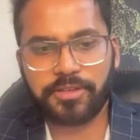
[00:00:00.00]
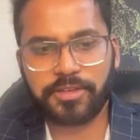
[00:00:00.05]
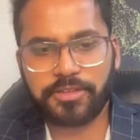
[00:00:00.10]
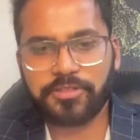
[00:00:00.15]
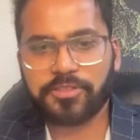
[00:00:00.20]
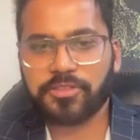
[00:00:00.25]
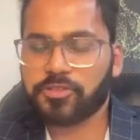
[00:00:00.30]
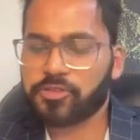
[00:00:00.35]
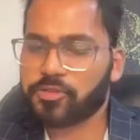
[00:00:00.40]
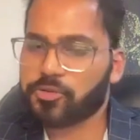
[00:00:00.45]

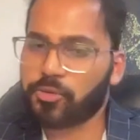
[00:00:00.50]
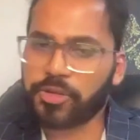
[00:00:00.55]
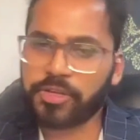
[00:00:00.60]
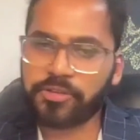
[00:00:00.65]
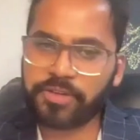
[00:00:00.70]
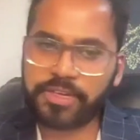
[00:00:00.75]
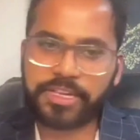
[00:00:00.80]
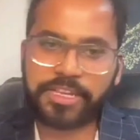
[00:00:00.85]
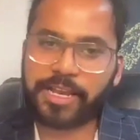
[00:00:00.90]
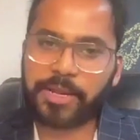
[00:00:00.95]
It's
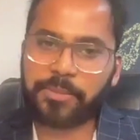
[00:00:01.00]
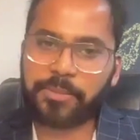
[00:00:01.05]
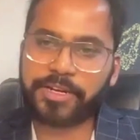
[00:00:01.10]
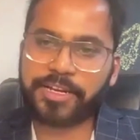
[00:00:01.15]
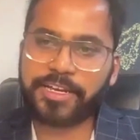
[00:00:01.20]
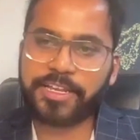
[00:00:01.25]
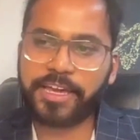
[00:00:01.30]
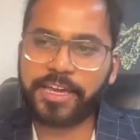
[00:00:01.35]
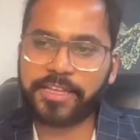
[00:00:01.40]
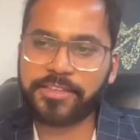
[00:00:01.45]
growing very
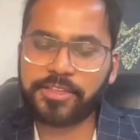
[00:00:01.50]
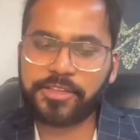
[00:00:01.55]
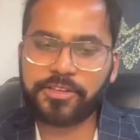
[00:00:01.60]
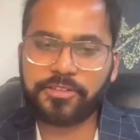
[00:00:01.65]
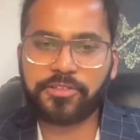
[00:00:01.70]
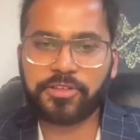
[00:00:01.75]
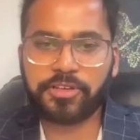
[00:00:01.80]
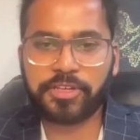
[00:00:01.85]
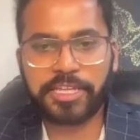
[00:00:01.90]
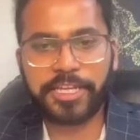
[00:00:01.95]
rapidly, and there
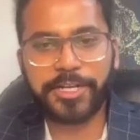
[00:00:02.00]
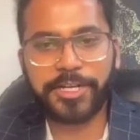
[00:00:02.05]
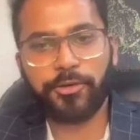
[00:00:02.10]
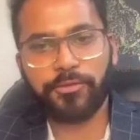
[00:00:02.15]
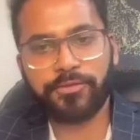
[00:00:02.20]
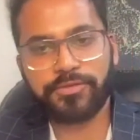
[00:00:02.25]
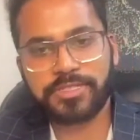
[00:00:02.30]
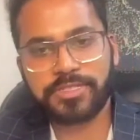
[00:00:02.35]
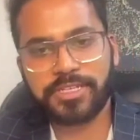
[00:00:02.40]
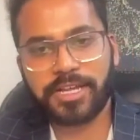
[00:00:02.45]
is a need
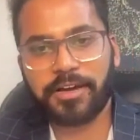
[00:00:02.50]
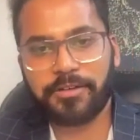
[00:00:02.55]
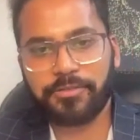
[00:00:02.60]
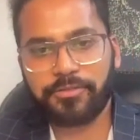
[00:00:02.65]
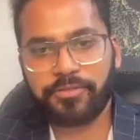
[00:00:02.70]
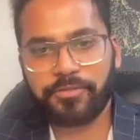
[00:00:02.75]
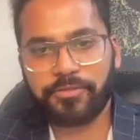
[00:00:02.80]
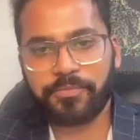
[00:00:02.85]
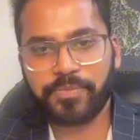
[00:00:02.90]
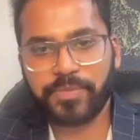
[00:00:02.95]
of
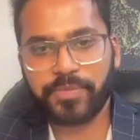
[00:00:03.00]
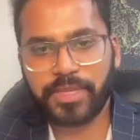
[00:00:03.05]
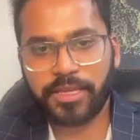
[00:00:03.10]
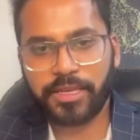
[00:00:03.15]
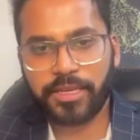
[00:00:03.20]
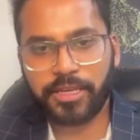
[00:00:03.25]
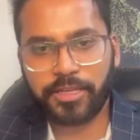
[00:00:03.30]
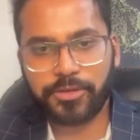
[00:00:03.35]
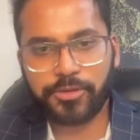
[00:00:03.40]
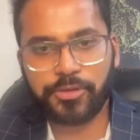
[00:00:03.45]
staff
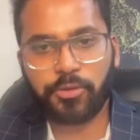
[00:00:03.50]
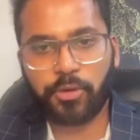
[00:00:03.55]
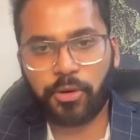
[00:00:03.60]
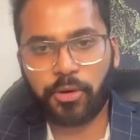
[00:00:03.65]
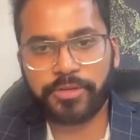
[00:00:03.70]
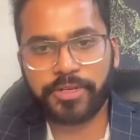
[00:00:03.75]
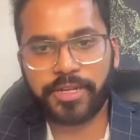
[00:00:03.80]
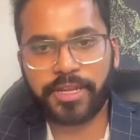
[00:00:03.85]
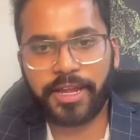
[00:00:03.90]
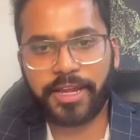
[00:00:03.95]

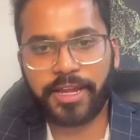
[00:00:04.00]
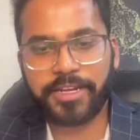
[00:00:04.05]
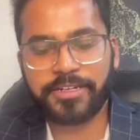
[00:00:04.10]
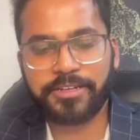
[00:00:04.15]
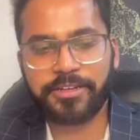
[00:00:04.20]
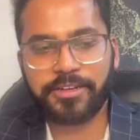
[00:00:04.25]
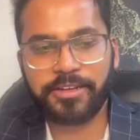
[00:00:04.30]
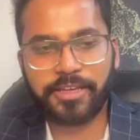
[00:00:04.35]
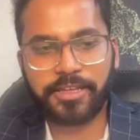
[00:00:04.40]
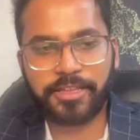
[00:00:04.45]
throughout.
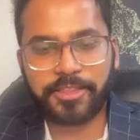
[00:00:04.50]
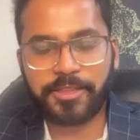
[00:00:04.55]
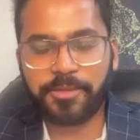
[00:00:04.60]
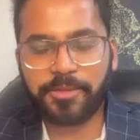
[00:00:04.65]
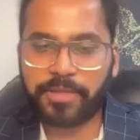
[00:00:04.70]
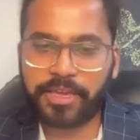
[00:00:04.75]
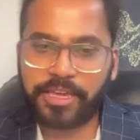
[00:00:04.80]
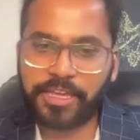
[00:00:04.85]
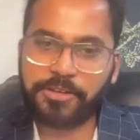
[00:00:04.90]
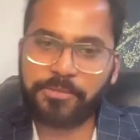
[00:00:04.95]
And
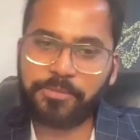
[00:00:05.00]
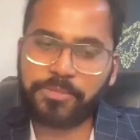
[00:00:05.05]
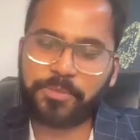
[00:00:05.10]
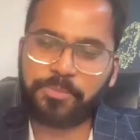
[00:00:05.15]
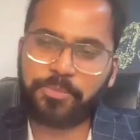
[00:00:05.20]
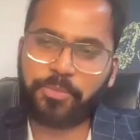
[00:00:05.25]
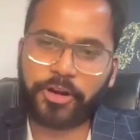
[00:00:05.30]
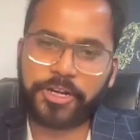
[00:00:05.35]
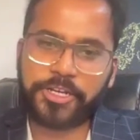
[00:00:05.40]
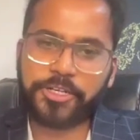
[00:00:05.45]

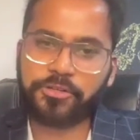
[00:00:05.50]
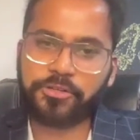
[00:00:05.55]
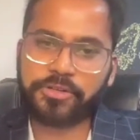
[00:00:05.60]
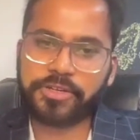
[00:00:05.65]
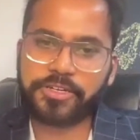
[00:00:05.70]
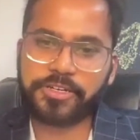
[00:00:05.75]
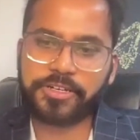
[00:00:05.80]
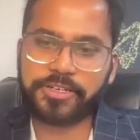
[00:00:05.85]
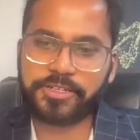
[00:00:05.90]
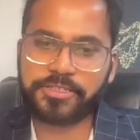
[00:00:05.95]
the point over
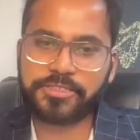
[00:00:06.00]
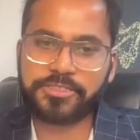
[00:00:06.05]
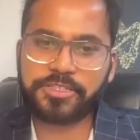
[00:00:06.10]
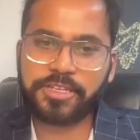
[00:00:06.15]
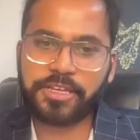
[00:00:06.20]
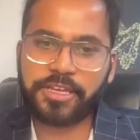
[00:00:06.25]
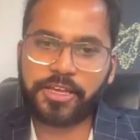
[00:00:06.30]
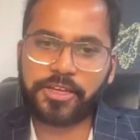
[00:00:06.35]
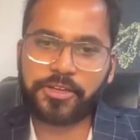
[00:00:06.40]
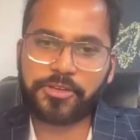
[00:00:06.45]
here
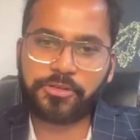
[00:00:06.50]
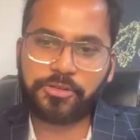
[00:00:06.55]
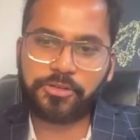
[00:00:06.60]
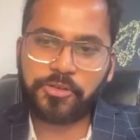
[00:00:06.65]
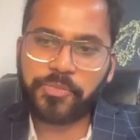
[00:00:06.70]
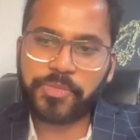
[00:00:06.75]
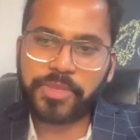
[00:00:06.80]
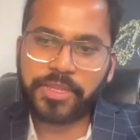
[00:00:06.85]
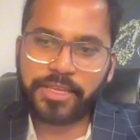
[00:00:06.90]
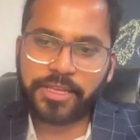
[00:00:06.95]
is,
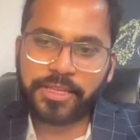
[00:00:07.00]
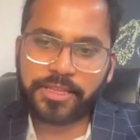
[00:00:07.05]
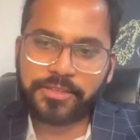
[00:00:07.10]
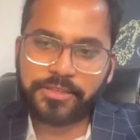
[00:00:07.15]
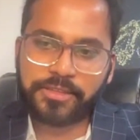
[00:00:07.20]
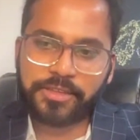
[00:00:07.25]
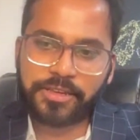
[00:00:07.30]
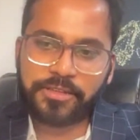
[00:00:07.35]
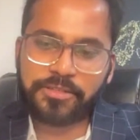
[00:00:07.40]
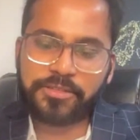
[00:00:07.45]

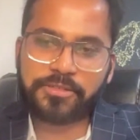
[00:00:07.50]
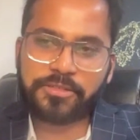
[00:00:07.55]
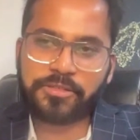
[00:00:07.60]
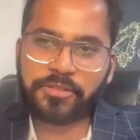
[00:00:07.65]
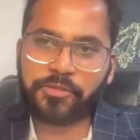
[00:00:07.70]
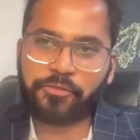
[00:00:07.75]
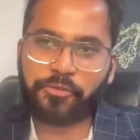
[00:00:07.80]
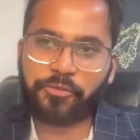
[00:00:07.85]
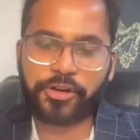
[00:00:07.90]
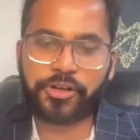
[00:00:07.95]
there
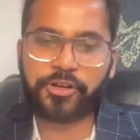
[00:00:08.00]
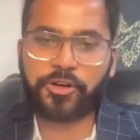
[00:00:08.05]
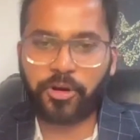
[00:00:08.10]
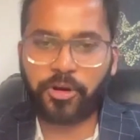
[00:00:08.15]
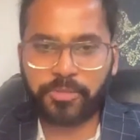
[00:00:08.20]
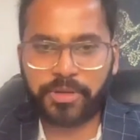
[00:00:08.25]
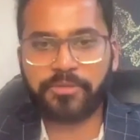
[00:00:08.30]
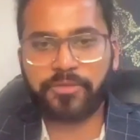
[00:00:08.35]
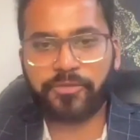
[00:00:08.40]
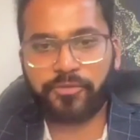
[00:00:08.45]
is for a
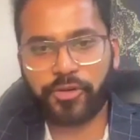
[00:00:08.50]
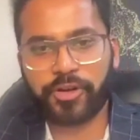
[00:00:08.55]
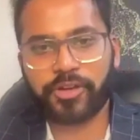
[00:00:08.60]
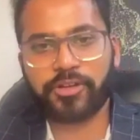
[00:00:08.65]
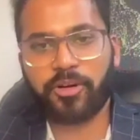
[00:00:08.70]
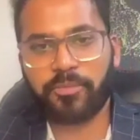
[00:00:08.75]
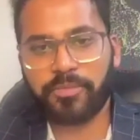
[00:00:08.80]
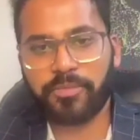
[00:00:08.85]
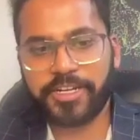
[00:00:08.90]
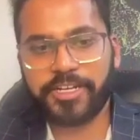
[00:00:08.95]

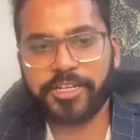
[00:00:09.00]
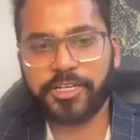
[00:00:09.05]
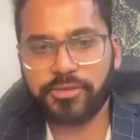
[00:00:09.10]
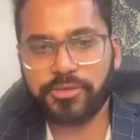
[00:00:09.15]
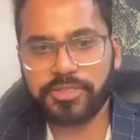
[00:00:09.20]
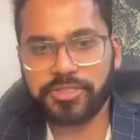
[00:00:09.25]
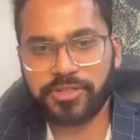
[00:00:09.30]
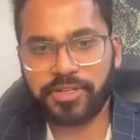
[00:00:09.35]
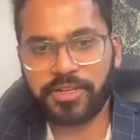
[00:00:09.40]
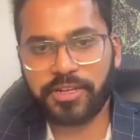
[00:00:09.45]
common
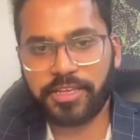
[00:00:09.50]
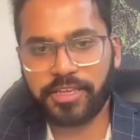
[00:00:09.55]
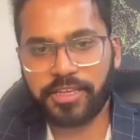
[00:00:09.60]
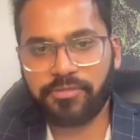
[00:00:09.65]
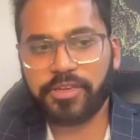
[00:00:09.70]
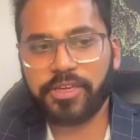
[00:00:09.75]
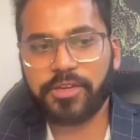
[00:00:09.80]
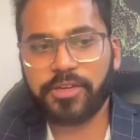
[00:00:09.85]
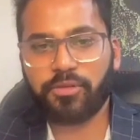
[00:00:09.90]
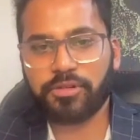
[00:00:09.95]
individual,
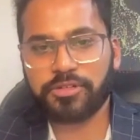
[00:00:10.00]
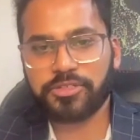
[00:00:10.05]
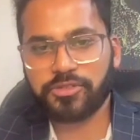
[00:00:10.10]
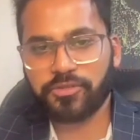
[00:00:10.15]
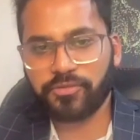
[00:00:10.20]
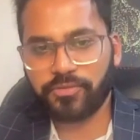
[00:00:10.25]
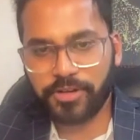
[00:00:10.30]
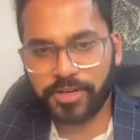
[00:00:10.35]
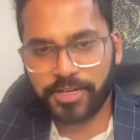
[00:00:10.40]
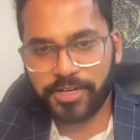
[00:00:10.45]
if he wants
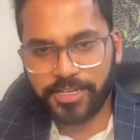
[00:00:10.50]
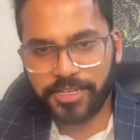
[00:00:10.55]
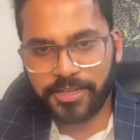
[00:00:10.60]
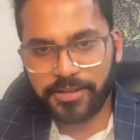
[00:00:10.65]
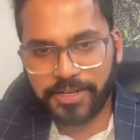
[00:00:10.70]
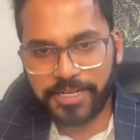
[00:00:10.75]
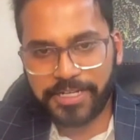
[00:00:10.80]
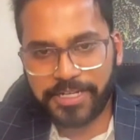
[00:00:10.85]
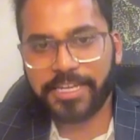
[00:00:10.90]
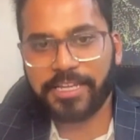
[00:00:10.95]
to work in a
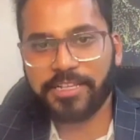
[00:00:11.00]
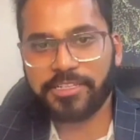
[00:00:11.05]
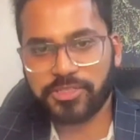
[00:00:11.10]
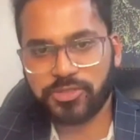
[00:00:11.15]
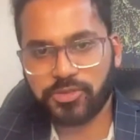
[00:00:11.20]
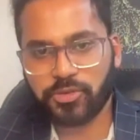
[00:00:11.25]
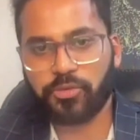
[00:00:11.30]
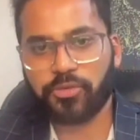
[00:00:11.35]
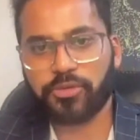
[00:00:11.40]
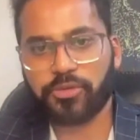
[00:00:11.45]
retail
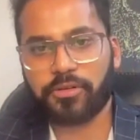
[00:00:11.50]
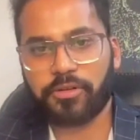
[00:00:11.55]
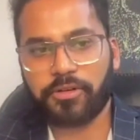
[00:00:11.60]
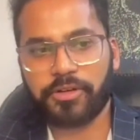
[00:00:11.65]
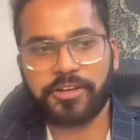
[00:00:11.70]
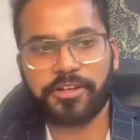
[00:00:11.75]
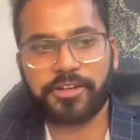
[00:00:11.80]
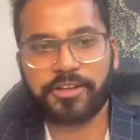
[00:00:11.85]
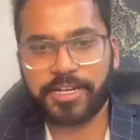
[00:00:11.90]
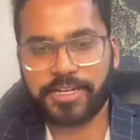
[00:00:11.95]
store or
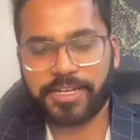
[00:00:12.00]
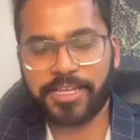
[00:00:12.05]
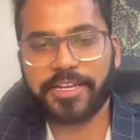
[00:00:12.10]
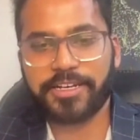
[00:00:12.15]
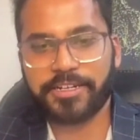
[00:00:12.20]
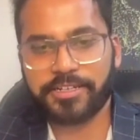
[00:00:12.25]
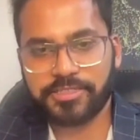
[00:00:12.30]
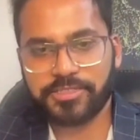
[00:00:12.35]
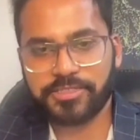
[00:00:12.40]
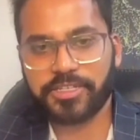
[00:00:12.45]
in a retail
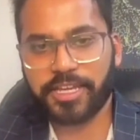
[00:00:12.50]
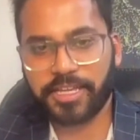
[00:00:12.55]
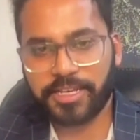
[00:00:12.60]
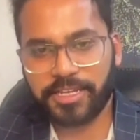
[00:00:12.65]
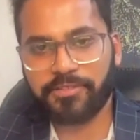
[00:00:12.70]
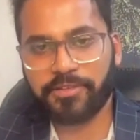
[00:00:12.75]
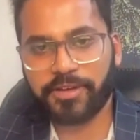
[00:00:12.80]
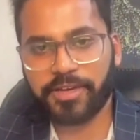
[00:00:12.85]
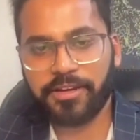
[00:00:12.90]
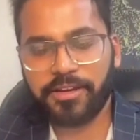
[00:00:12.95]
industry
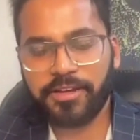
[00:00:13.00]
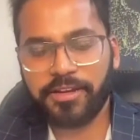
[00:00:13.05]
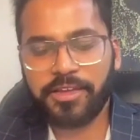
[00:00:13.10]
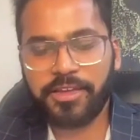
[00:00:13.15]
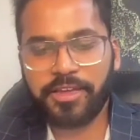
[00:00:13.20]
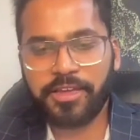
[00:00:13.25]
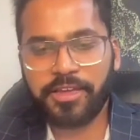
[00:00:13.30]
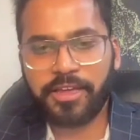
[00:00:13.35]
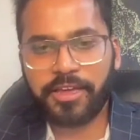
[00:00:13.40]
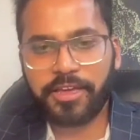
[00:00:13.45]
anywhere,
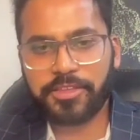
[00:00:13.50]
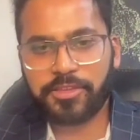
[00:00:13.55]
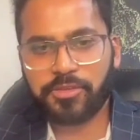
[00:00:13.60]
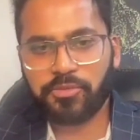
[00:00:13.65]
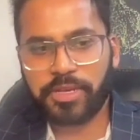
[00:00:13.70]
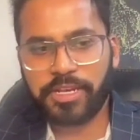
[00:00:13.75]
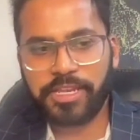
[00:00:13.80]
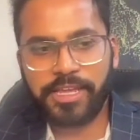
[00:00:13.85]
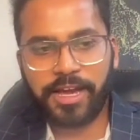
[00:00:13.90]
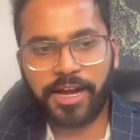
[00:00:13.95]
it's
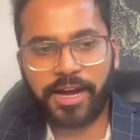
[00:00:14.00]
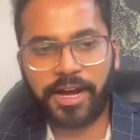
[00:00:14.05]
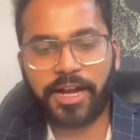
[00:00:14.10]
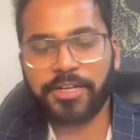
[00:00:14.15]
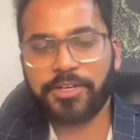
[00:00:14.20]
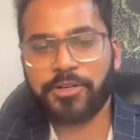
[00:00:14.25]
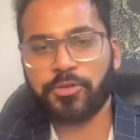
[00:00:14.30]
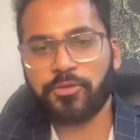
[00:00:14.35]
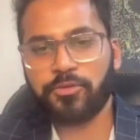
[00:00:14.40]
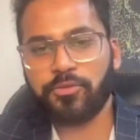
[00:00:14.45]
very
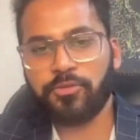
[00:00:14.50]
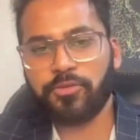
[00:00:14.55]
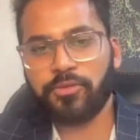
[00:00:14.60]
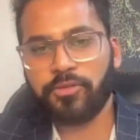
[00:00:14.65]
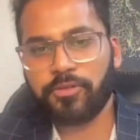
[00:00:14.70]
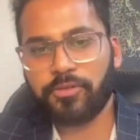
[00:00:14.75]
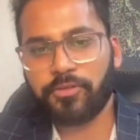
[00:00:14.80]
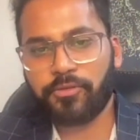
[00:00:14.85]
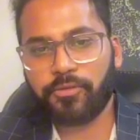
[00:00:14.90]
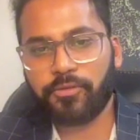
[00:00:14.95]
hard to
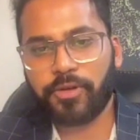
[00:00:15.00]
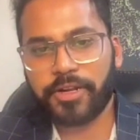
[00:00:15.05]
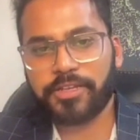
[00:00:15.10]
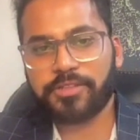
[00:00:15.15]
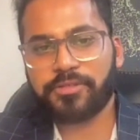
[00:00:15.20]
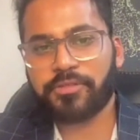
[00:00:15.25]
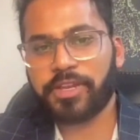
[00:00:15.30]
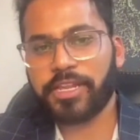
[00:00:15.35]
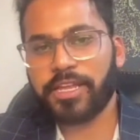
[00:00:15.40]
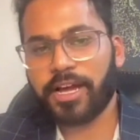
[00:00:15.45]

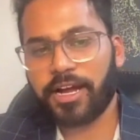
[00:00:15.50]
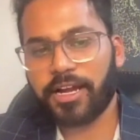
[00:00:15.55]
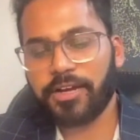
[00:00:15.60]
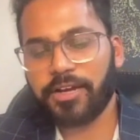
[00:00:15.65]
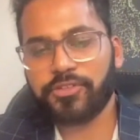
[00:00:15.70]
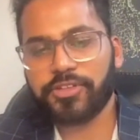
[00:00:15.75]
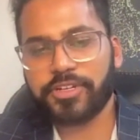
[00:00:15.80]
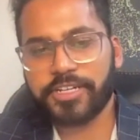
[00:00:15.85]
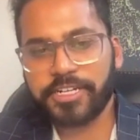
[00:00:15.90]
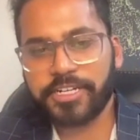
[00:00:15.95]
it's very hard
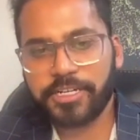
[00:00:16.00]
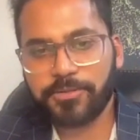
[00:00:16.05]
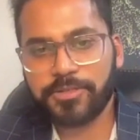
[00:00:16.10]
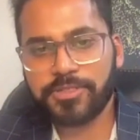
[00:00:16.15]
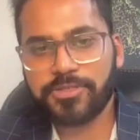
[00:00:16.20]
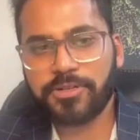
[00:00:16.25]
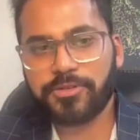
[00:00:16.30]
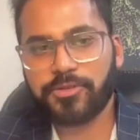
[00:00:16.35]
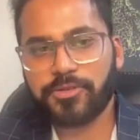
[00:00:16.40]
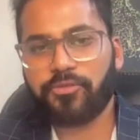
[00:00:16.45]
for that
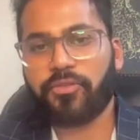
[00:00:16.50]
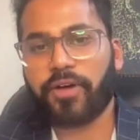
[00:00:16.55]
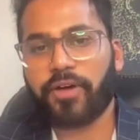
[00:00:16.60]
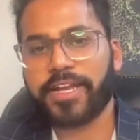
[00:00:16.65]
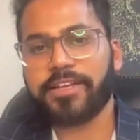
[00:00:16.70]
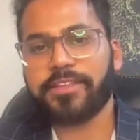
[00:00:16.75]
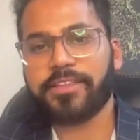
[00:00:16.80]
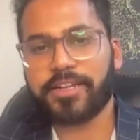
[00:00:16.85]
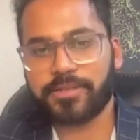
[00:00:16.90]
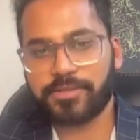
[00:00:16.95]
individual to
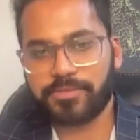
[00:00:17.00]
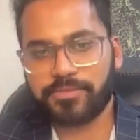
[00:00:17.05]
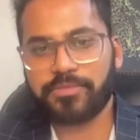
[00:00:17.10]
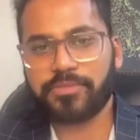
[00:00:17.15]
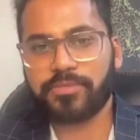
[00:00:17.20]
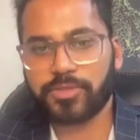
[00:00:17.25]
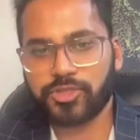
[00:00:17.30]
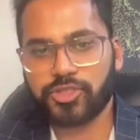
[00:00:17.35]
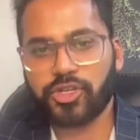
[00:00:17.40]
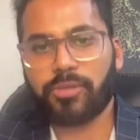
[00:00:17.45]
find that
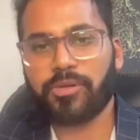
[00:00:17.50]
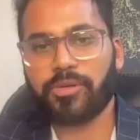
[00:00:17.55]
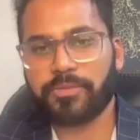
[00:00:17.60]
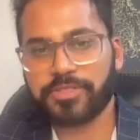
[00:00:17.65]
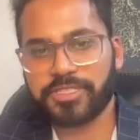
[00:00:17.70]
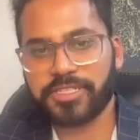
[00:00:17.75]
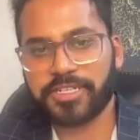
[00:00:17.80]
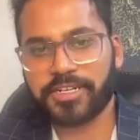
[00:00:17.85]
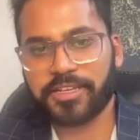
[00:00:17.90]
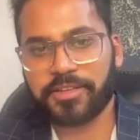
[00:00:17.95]
job
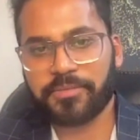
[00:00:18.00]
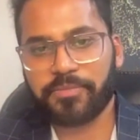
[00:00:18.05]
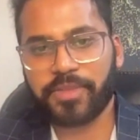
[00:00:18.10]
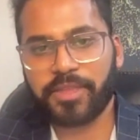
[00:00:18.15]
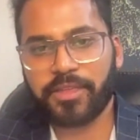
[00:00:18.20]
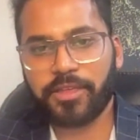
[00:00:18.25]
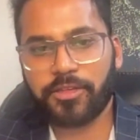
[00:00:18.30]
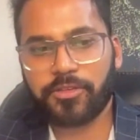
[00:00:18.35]
opportunity.